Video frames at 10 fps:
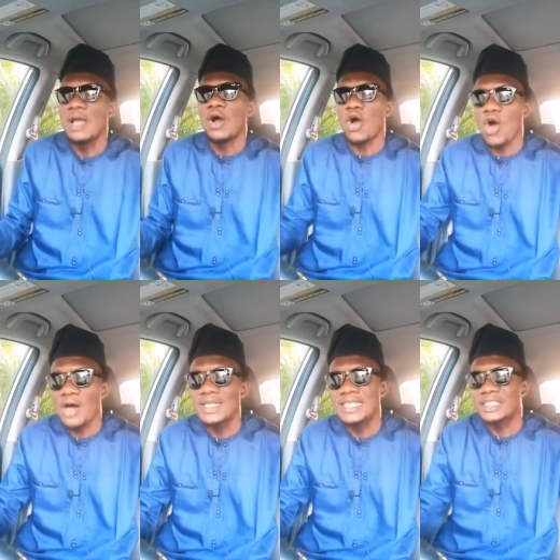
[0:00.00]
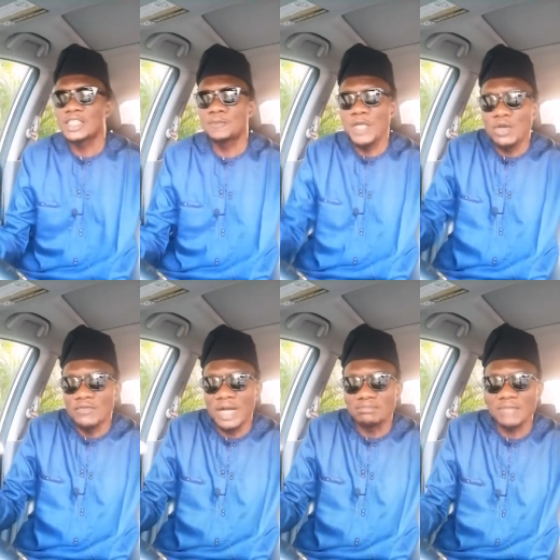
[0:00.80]
or there's a
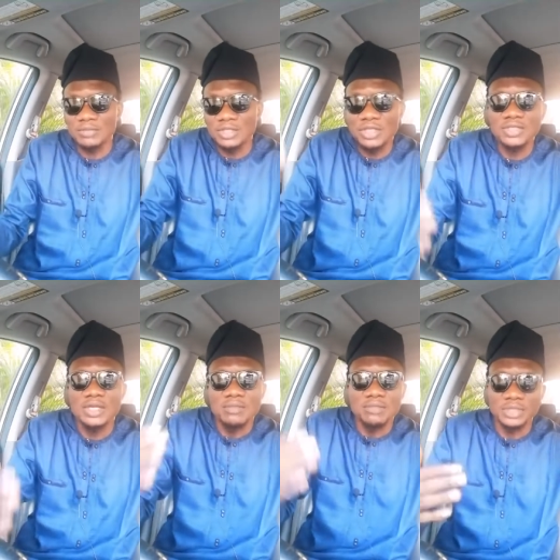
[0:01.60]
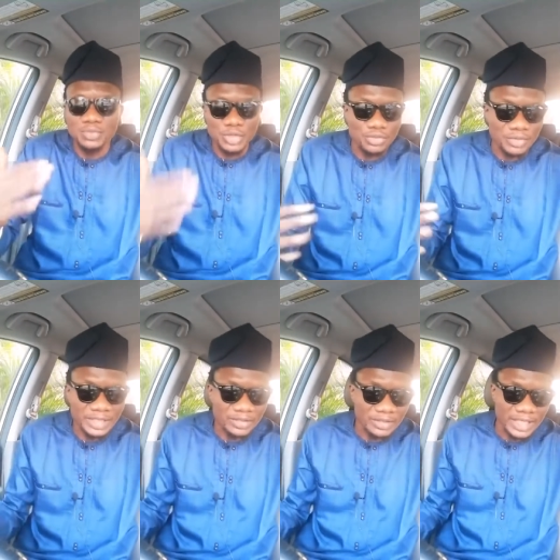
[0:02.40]
spillover and but we should
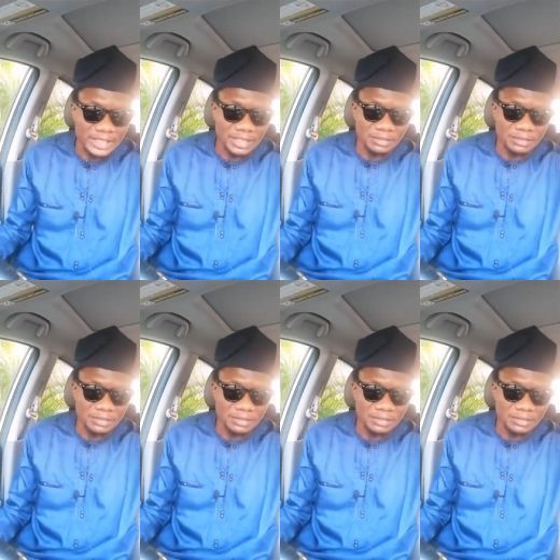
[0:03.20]
rest on that day.